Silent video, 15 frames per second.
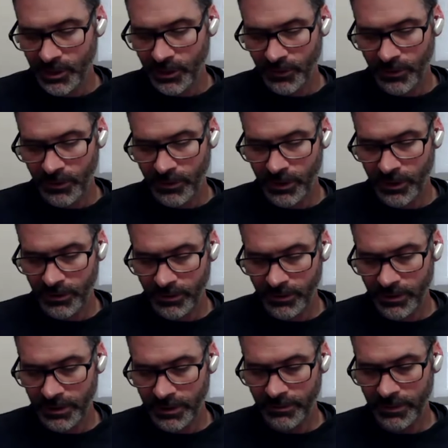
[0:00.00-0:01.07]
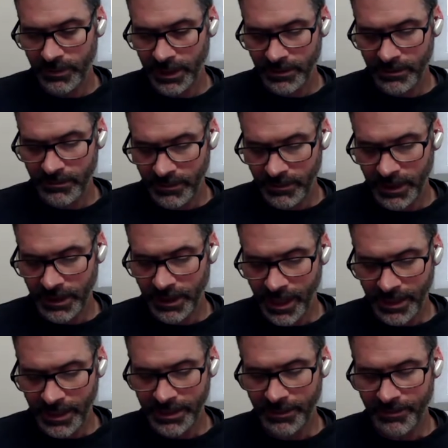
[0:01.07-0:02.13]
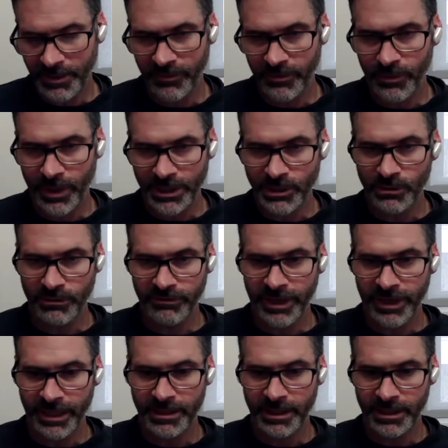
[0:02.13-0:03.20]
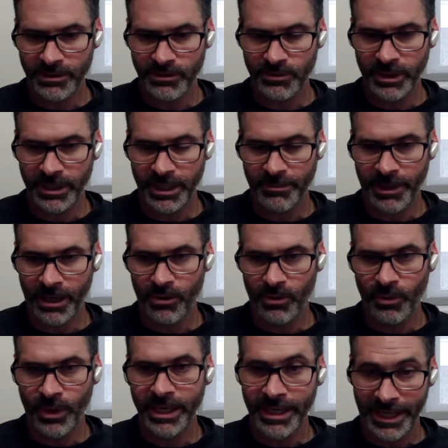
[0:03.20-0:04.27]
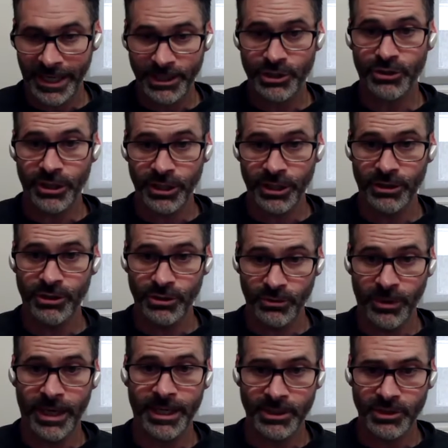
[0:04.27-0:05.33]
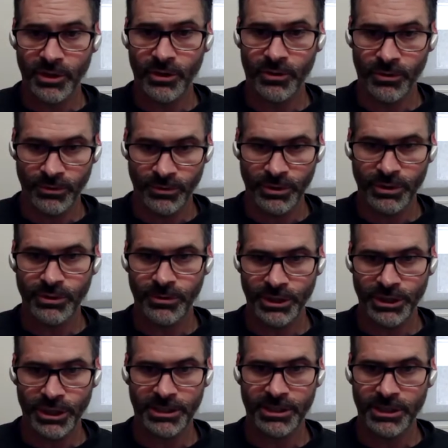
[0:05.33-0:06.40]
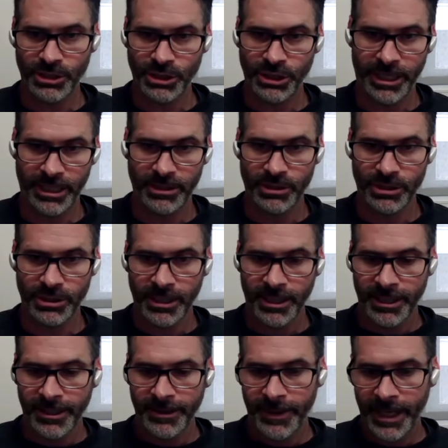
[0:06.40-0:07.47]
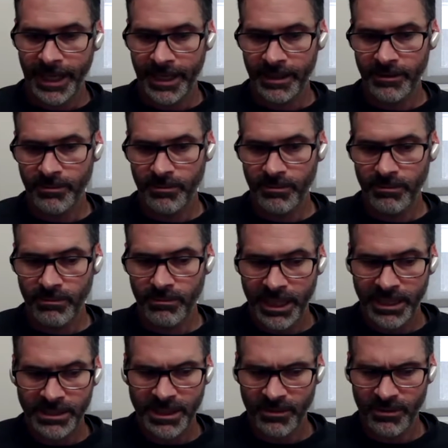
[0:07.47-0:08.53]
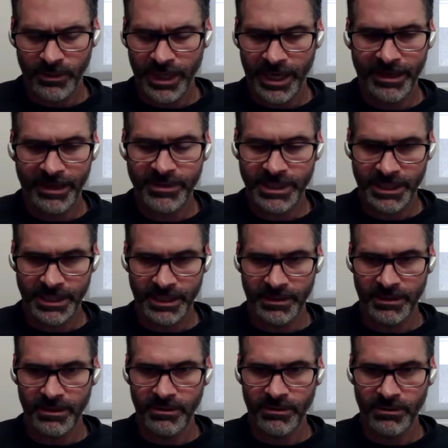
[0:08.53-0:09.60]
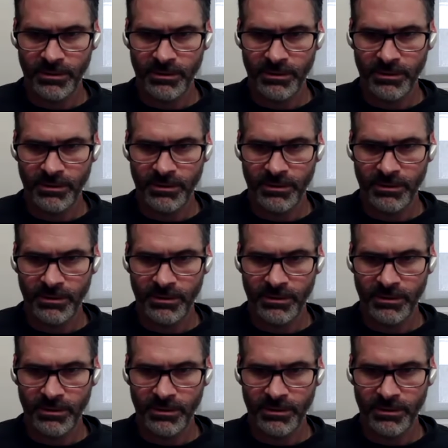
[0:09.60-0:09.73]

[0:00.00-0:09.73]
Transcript: So the the the the concept of the rescue effect is really about what nature can do on its own to adjust to change. And based on what I've seen,